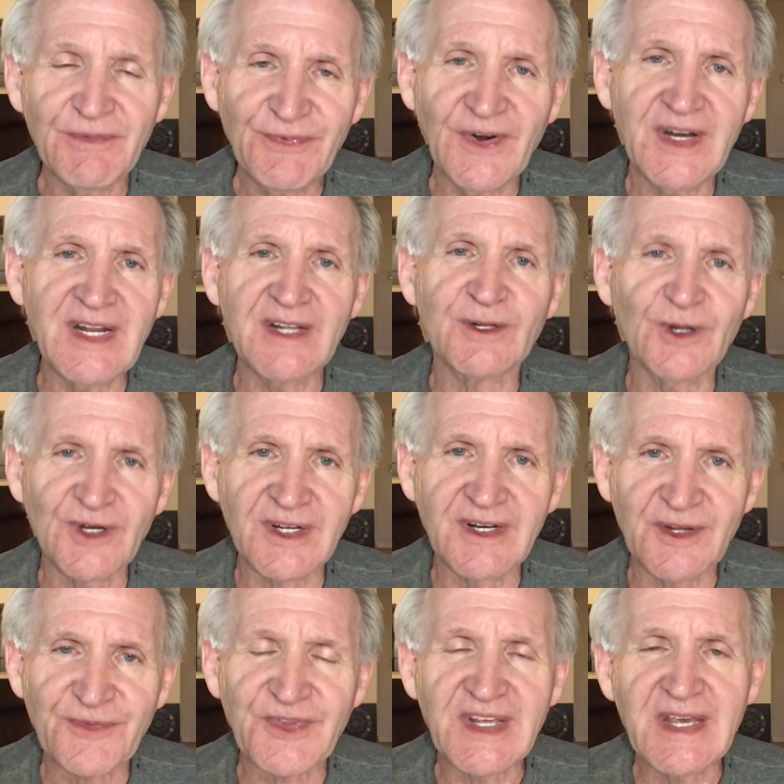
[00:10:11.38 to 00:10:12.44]
the fighting long
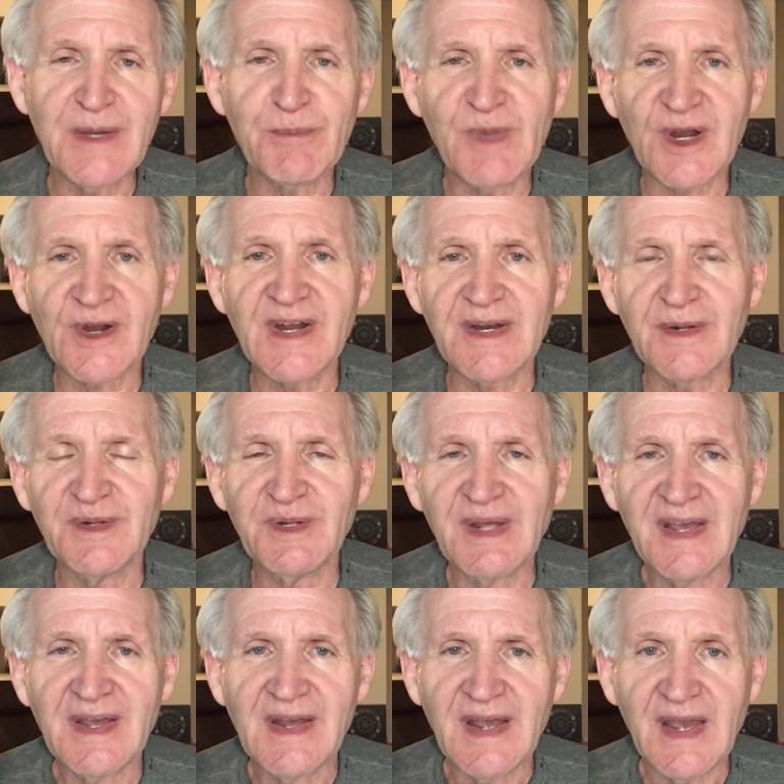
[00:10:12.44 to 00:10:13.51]
enough to get married. And,
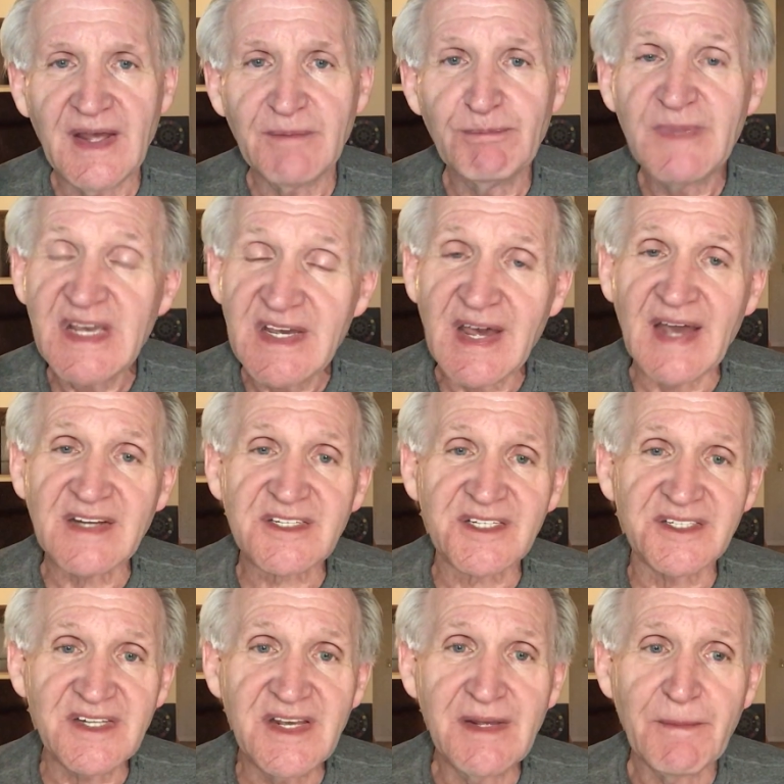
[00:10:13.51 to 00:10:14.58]
and Meek
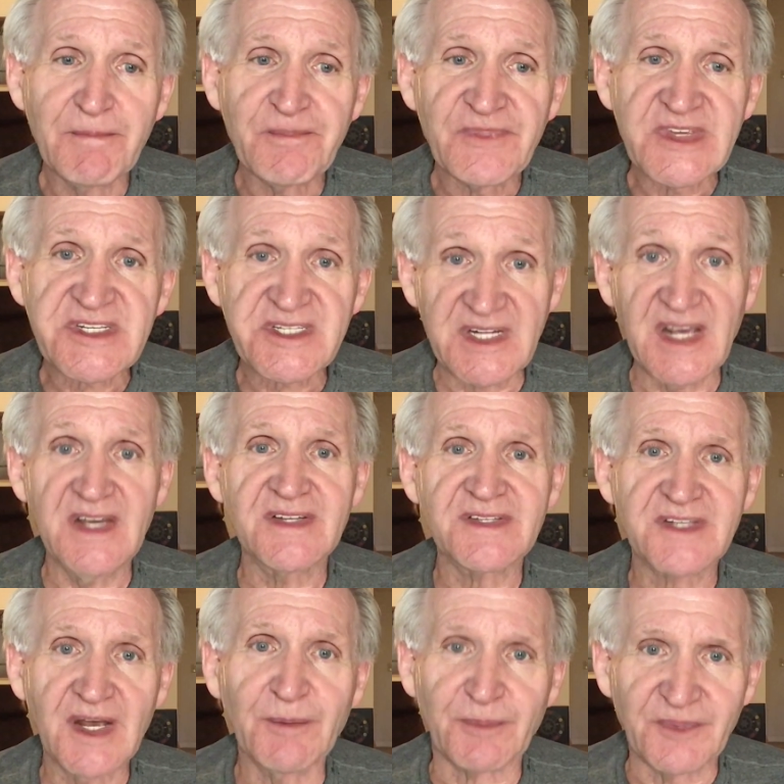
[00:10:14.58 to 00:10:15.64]
actually
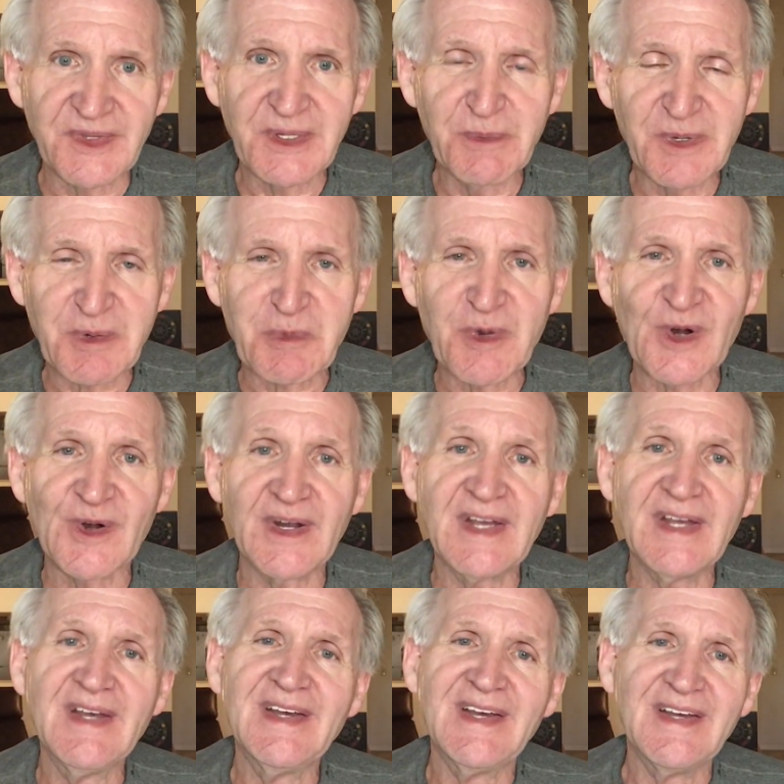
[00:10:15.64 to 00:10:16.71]
stands up to
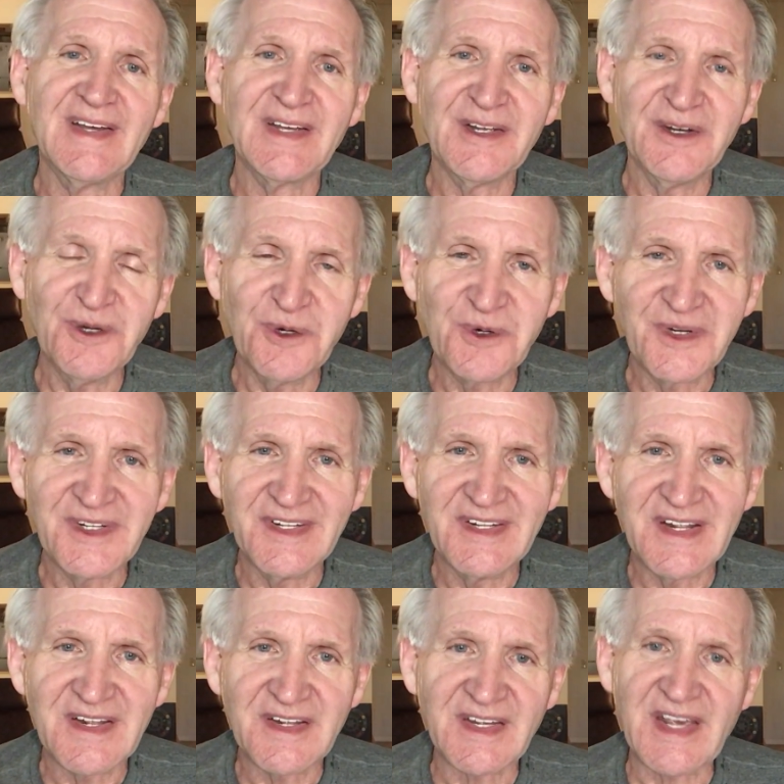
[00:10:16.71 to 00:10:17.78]
MacMurray, you know, and
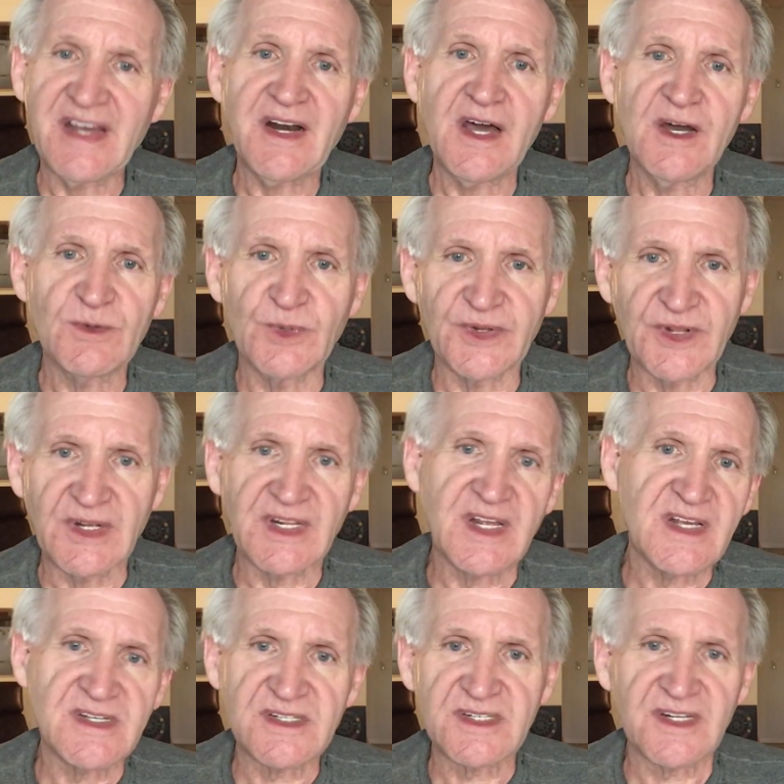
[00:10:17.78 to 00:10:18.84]
uh, get on with it.
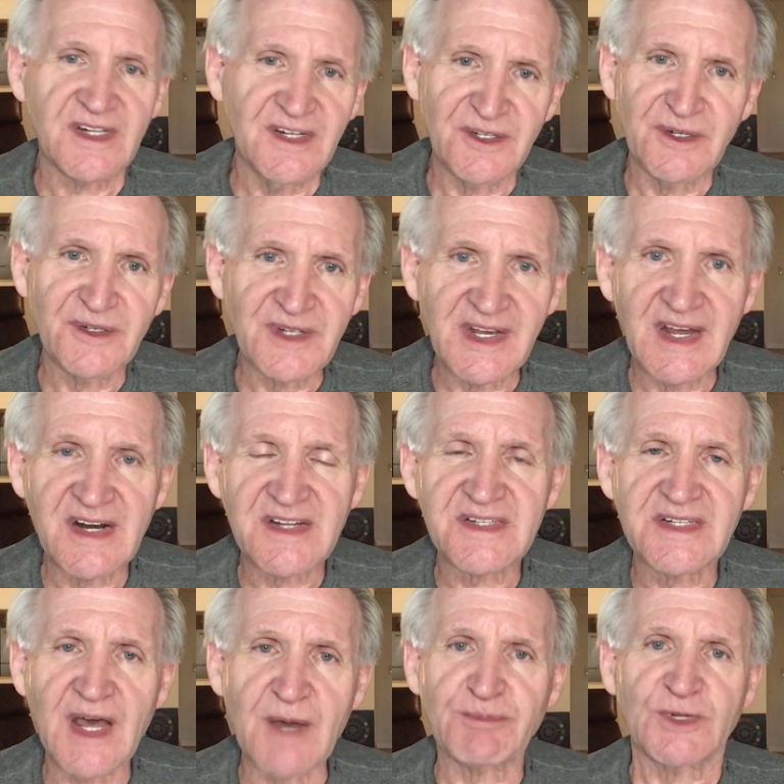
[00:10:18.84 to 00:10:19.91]
Get, you, you got to
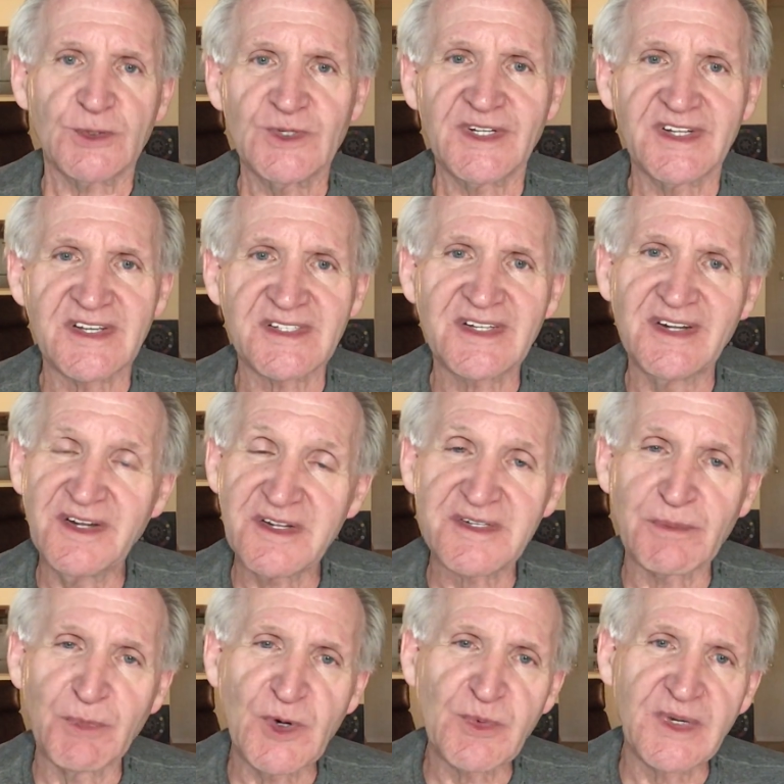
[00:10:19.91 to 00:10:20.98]
stop doing this. And it's
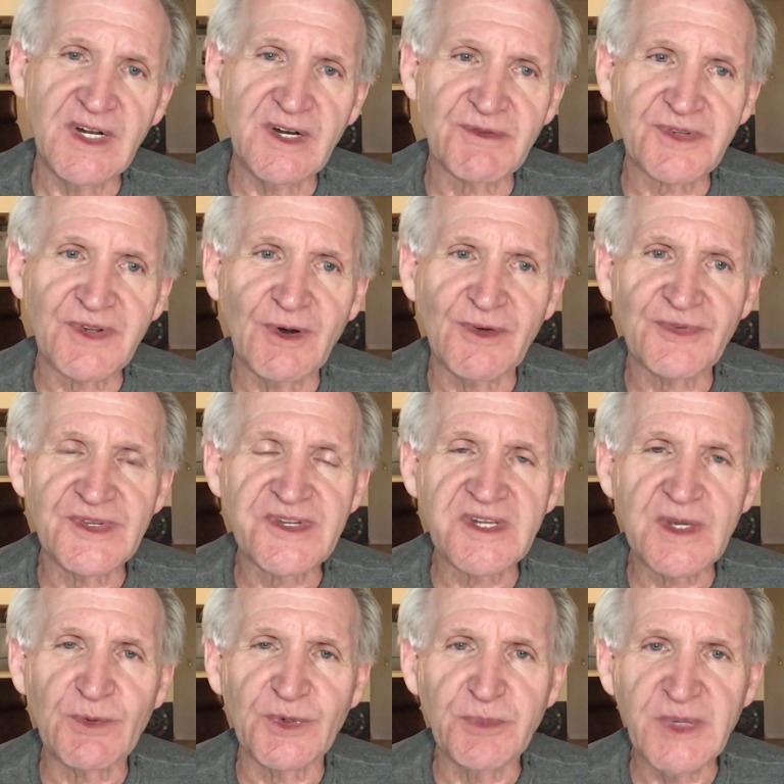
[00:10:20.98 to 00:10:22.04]
a moment you don't often
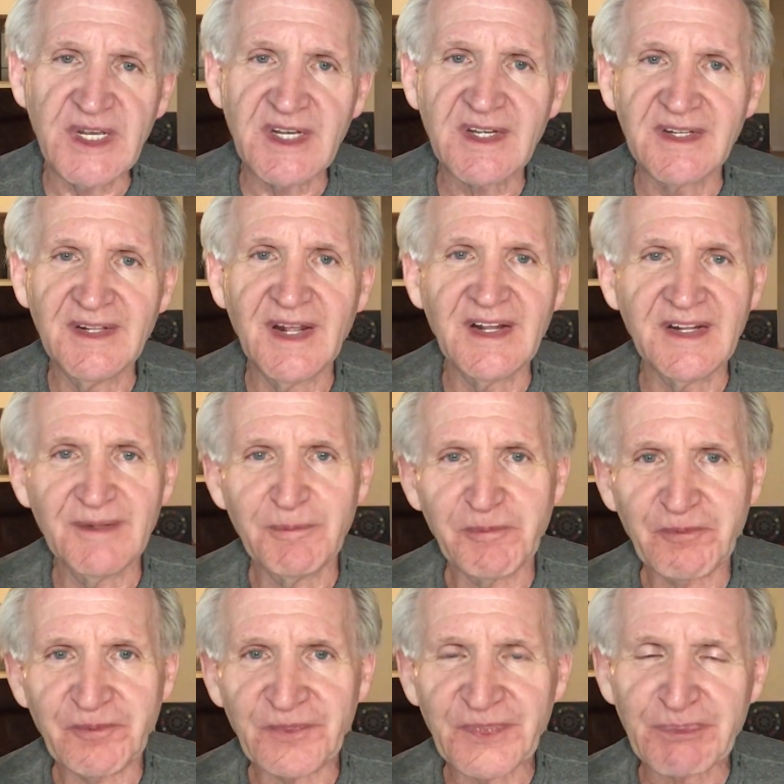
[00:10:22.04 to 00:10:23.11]
see with Meek. And then,
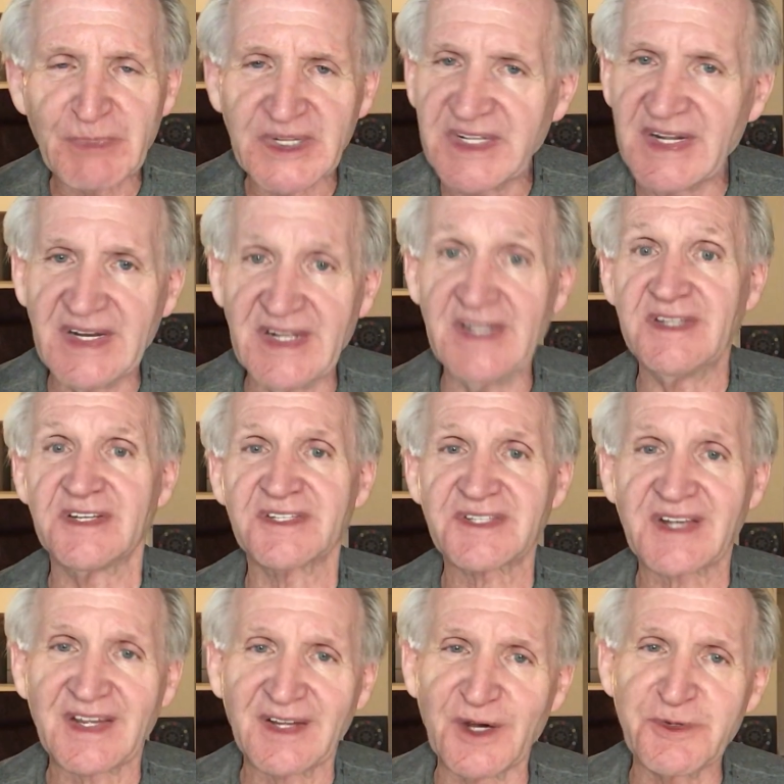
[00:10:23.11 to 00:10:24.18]
but then he
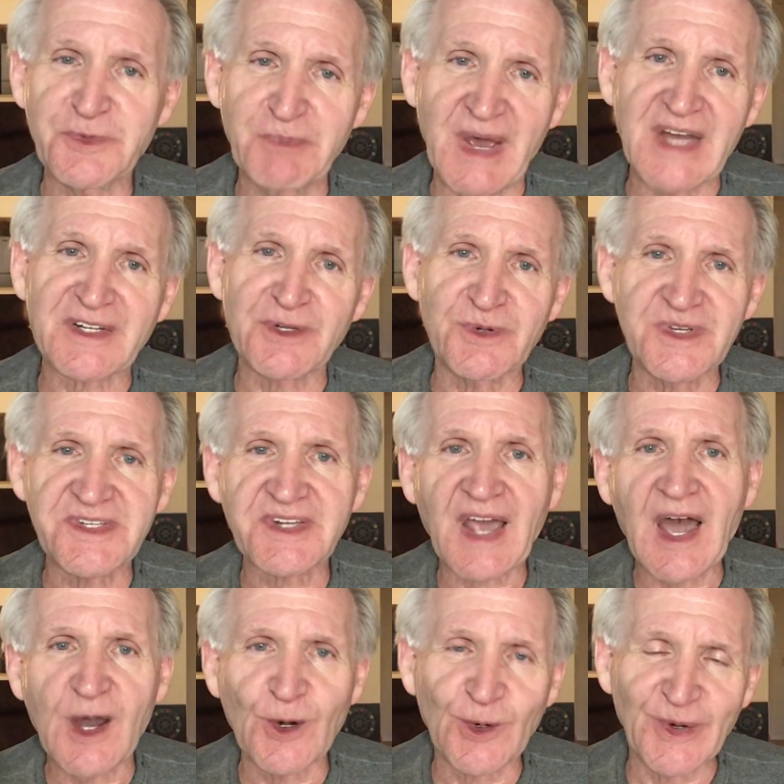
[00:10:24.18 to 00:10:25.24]
just goes back to his
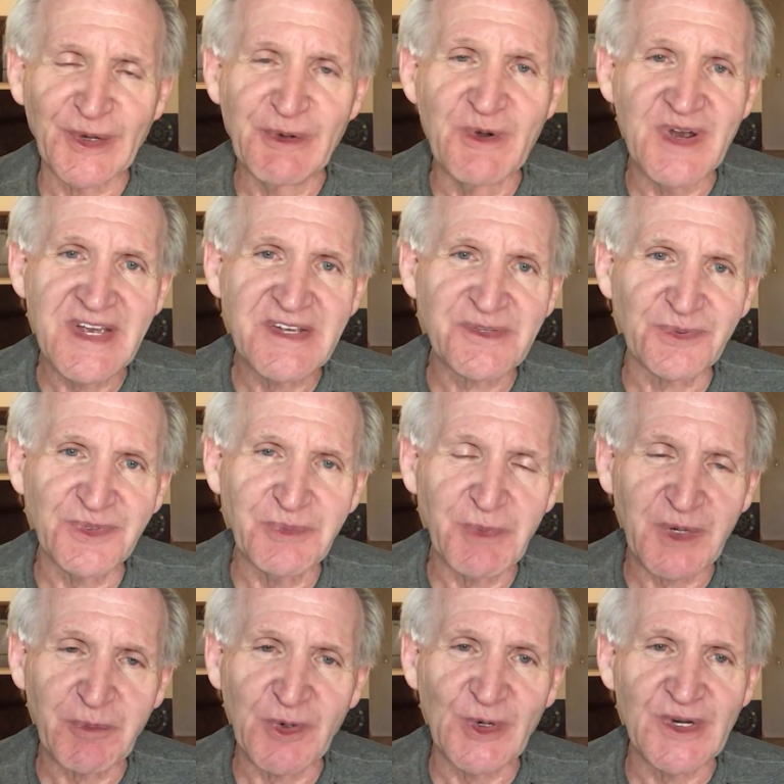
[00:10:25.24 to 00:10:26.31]
cowering ways when
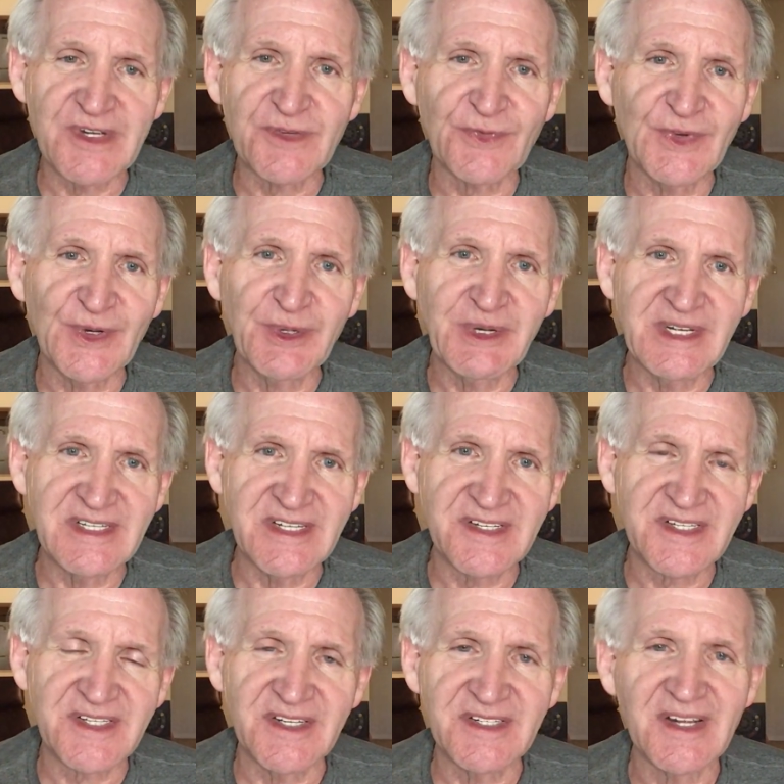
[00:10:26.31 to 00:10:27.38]
MacMurray's fury
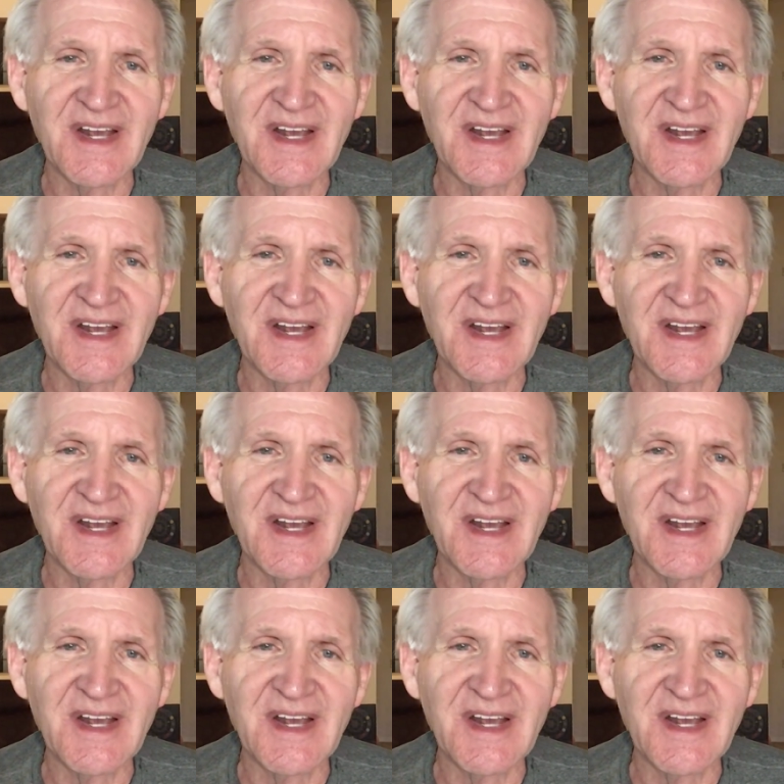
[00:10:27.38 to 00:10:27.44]
is.